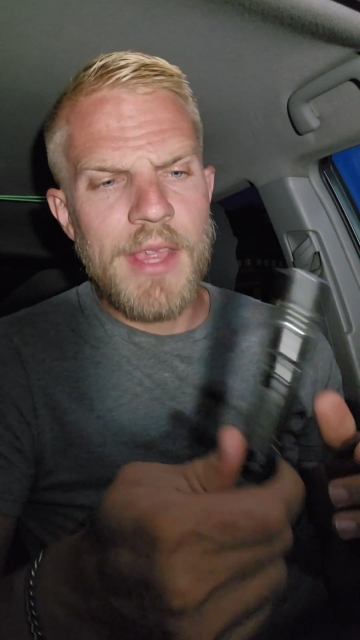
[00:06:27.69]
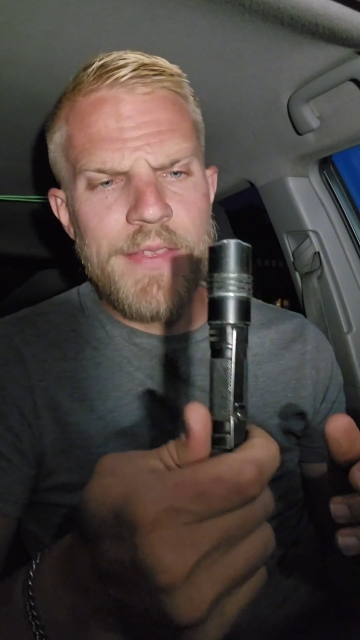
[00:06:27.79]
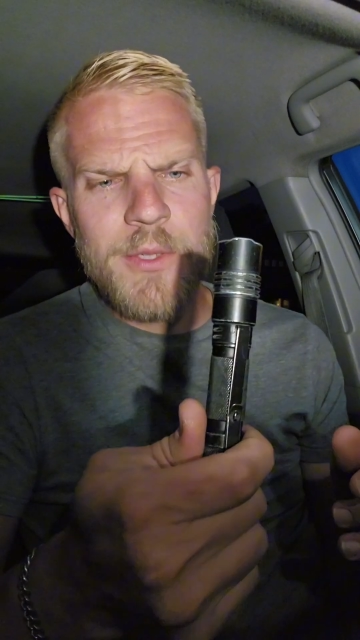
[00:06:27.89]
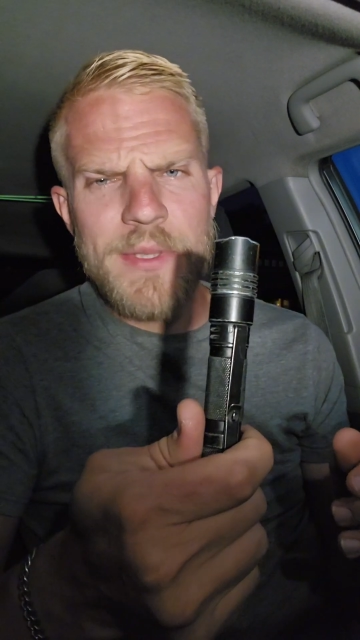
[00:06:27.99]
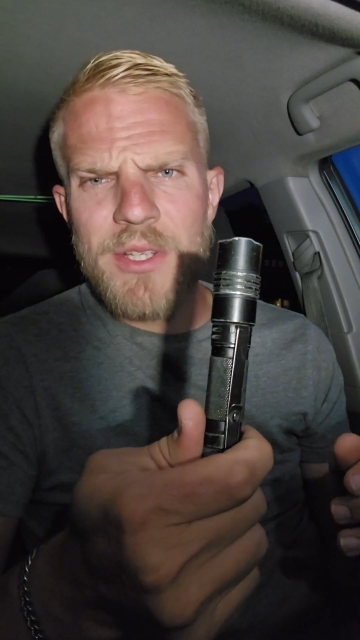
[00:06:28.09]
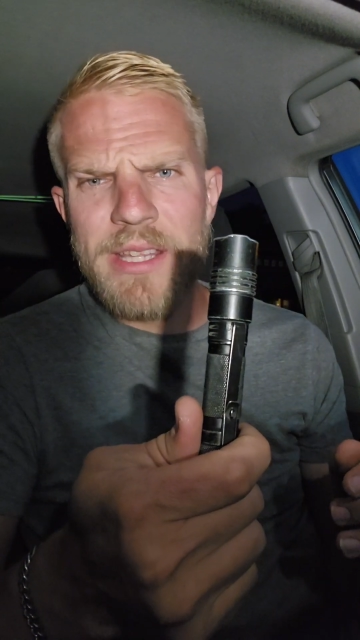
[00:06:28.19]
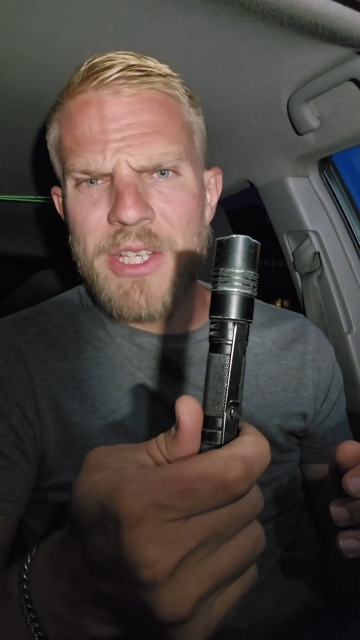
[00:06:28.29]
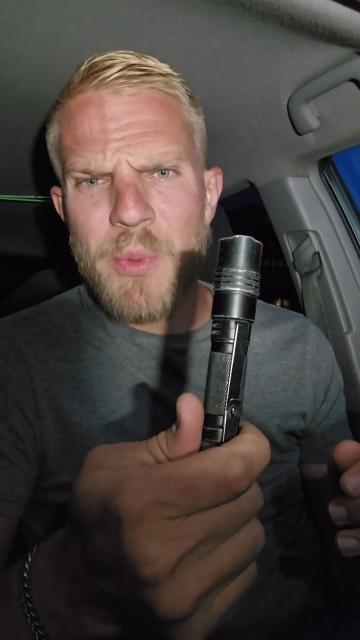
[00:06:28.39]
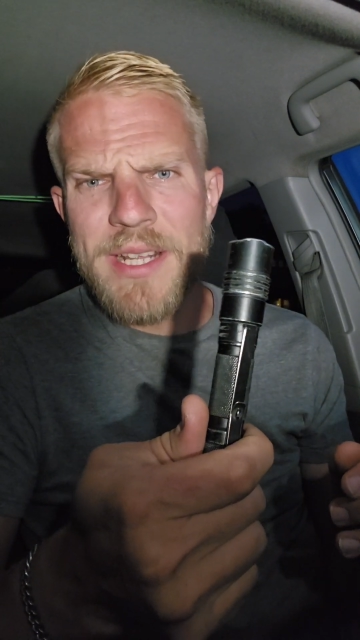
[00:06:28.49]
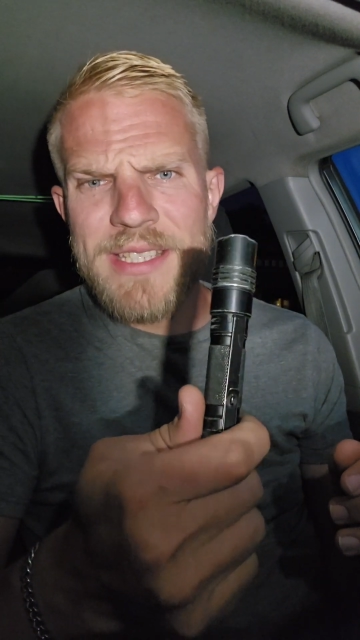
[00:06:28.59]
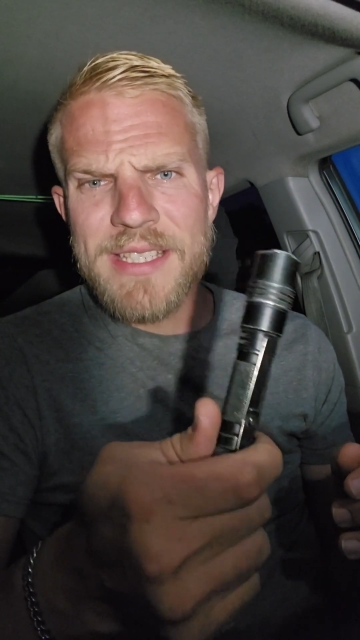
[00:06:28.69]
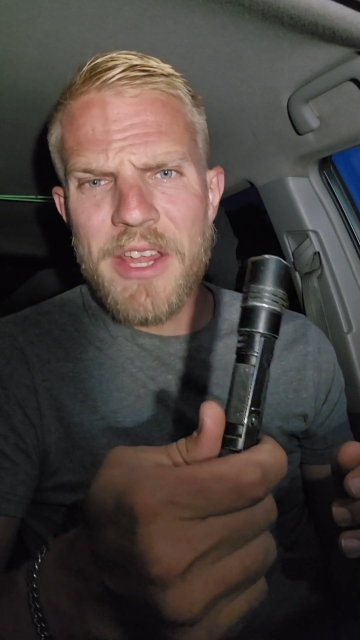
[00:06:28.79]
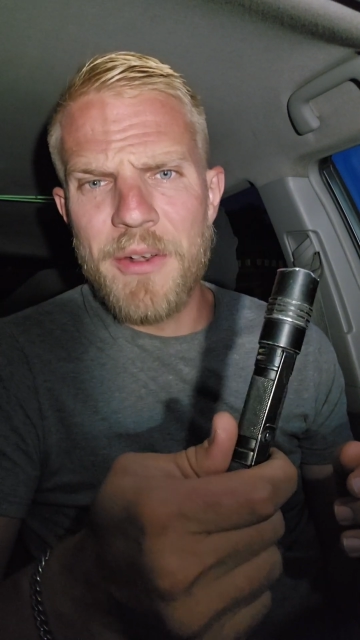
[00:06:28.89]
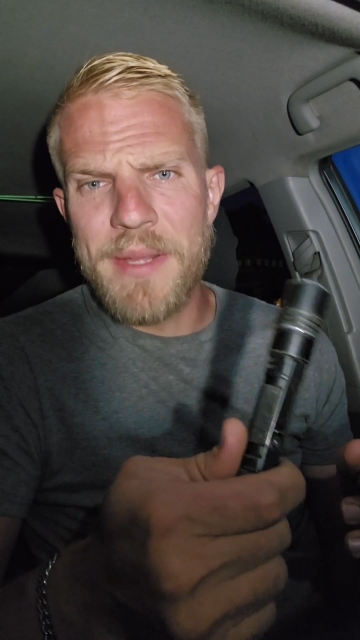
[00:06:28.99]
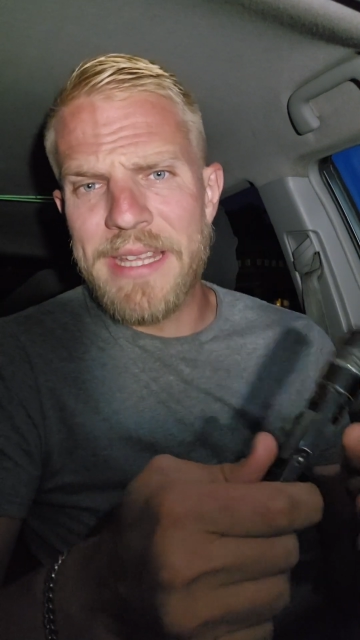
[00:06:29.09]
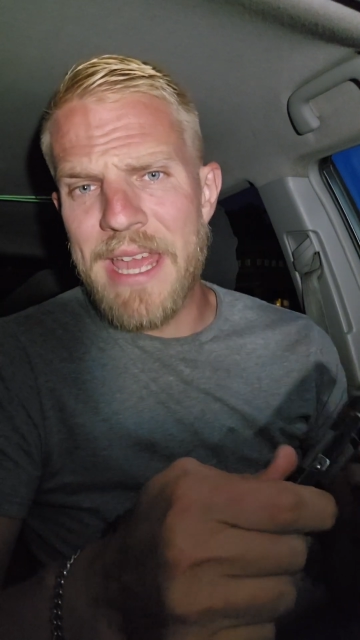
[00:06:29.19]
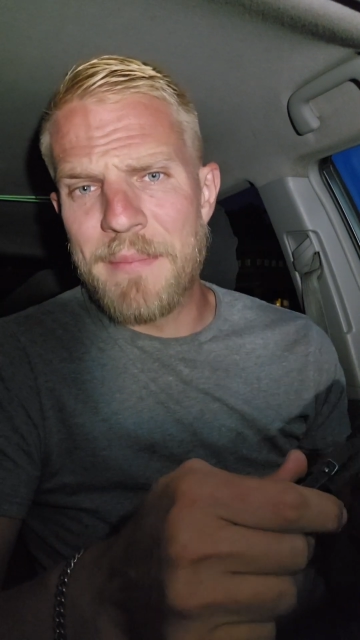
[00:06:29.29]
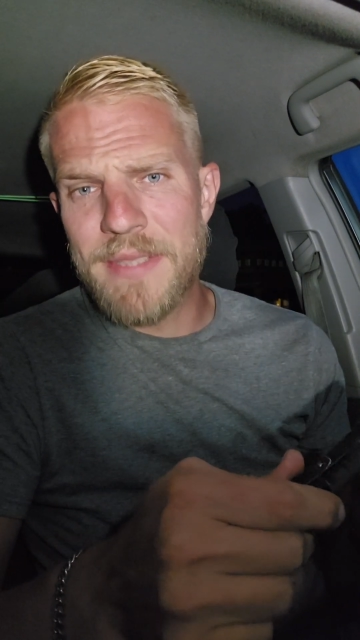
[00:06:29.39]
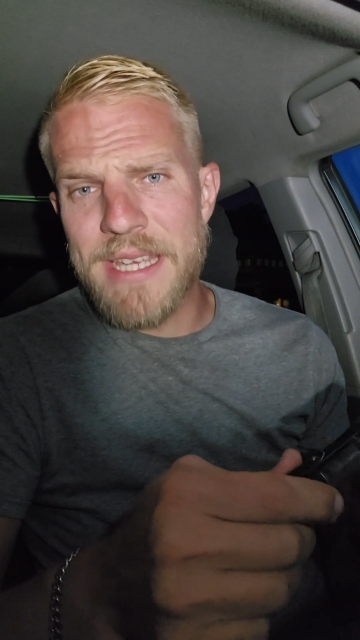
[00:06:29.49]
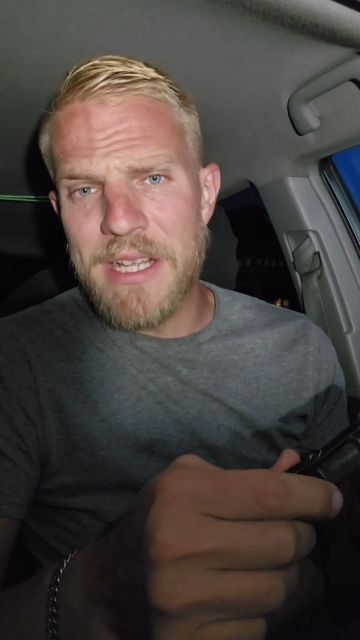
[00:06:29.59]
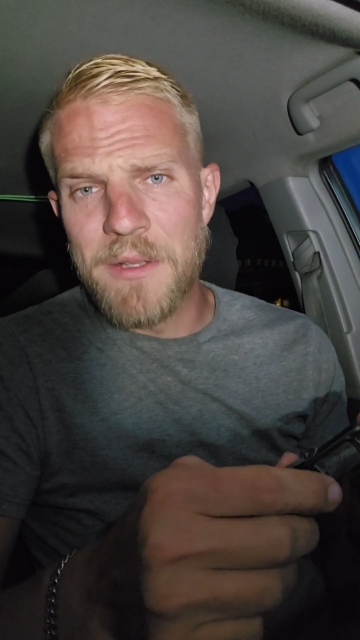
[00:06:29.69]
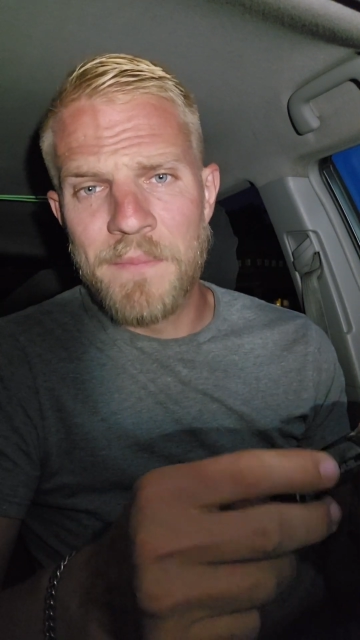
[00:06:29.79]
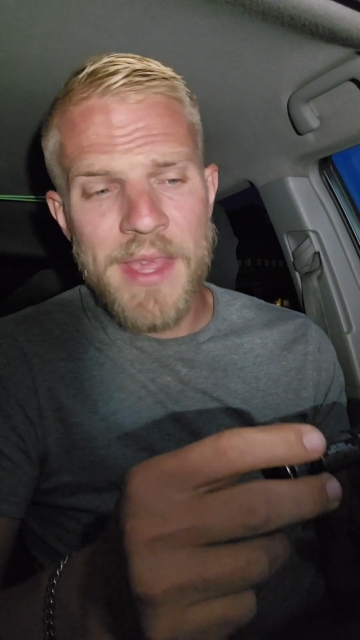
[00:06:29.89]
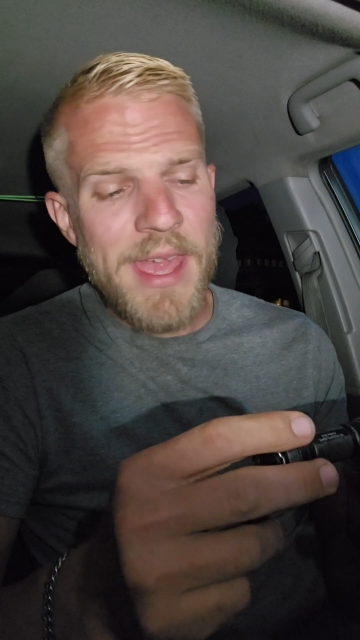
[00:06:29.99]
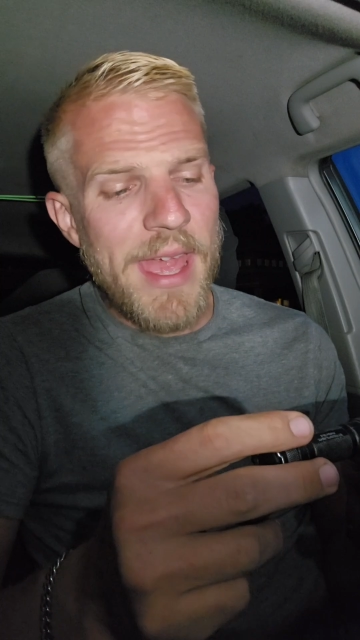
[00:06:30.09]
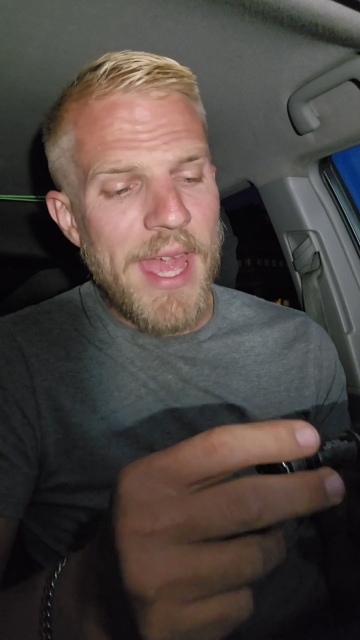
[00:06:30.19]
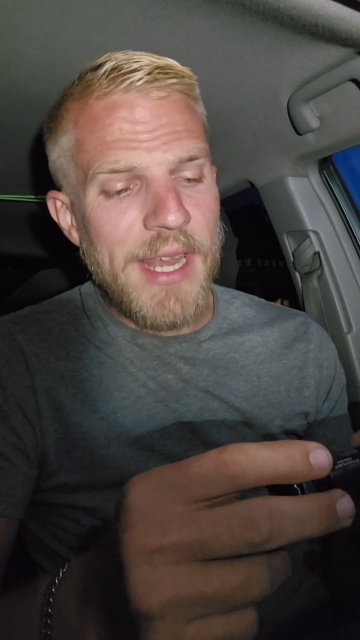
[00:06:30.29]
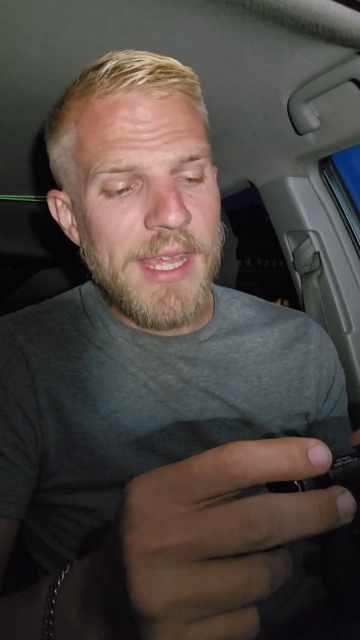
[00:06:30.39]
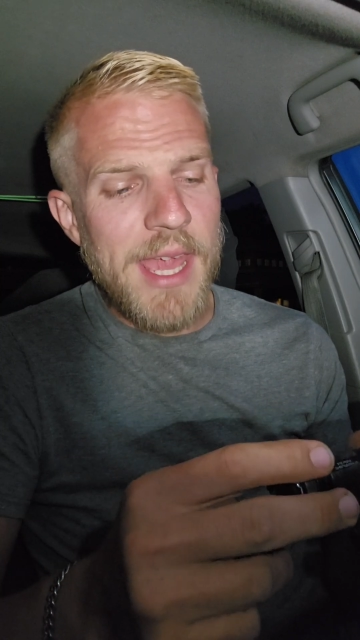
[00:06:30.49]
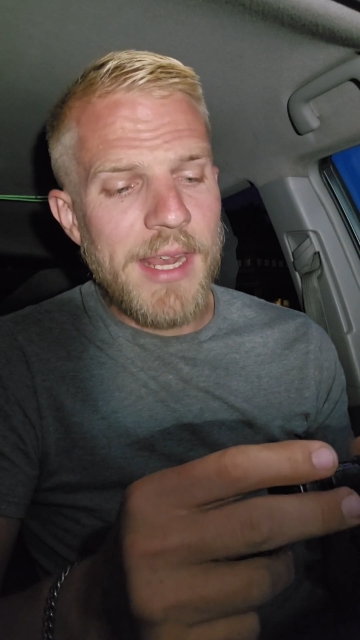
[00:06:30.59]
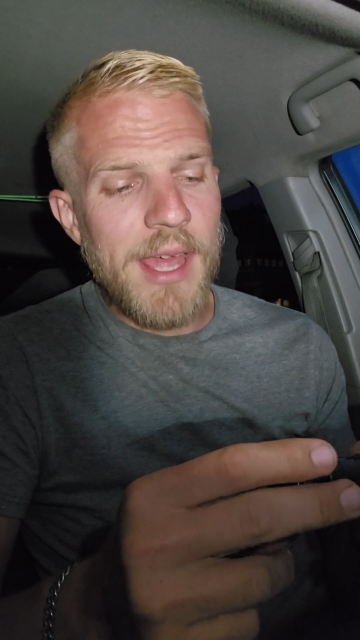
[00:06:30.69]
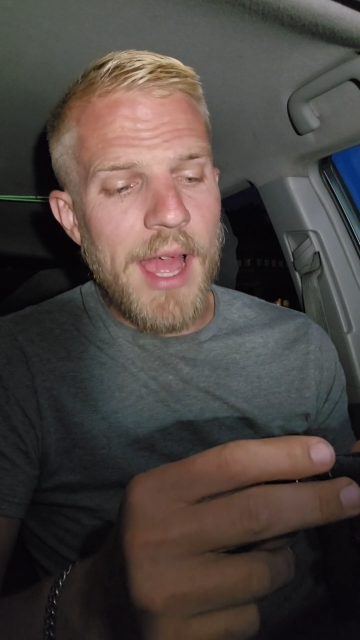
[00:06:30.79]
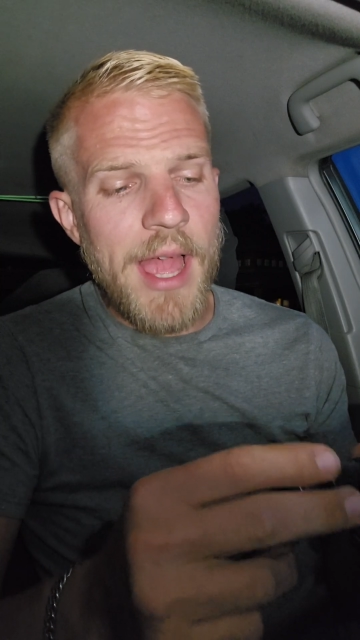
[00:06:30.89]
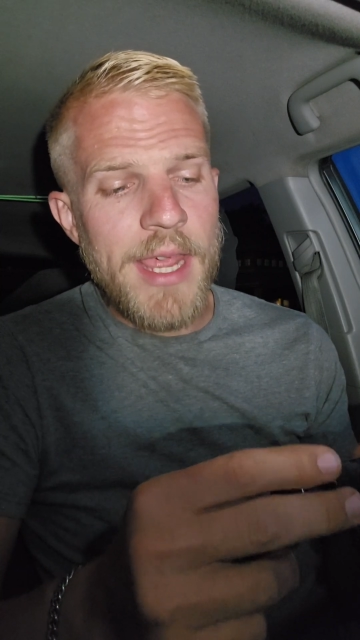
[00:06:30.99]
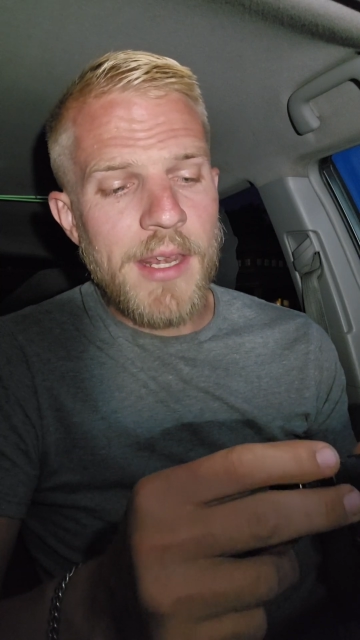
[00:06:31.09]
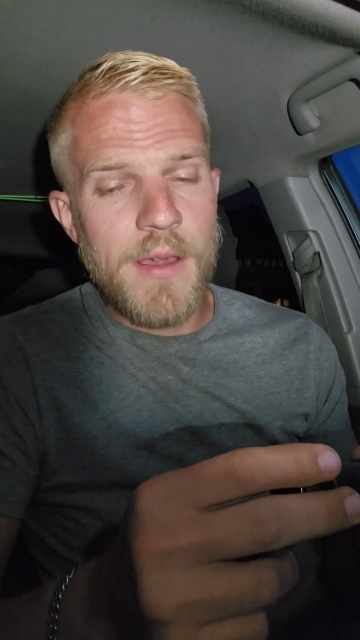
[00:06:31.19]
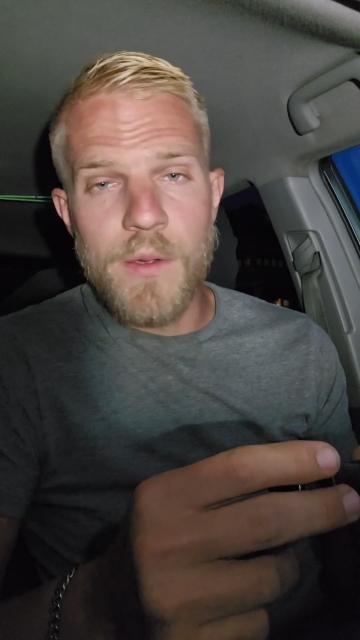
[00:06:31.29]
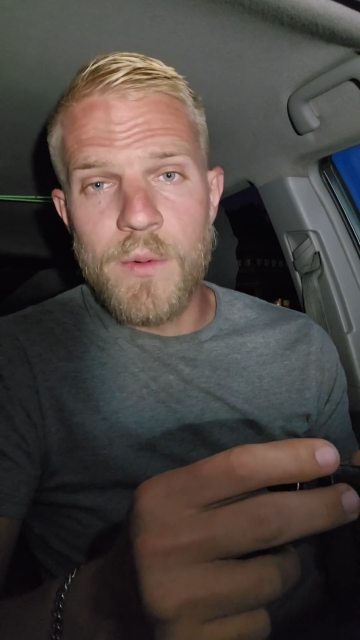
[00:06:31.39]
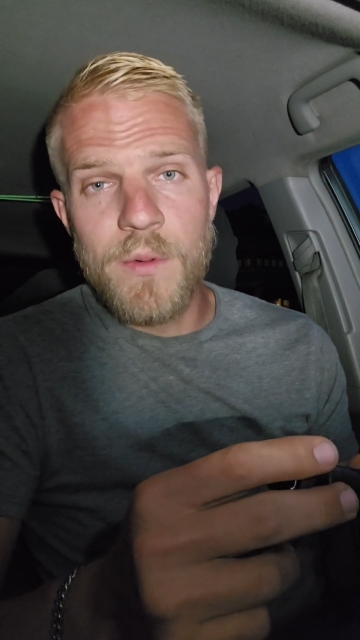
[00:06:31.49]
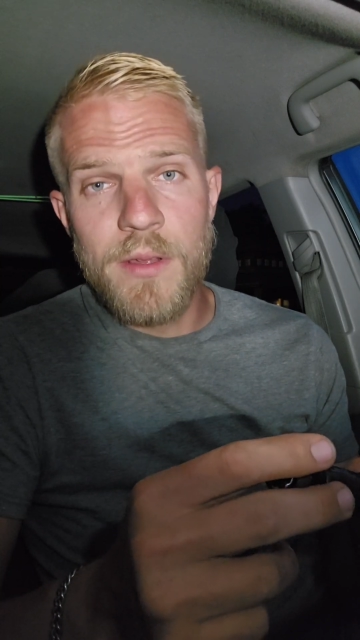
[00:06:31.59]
This one's only a 2600 milliamp cell, and yet I know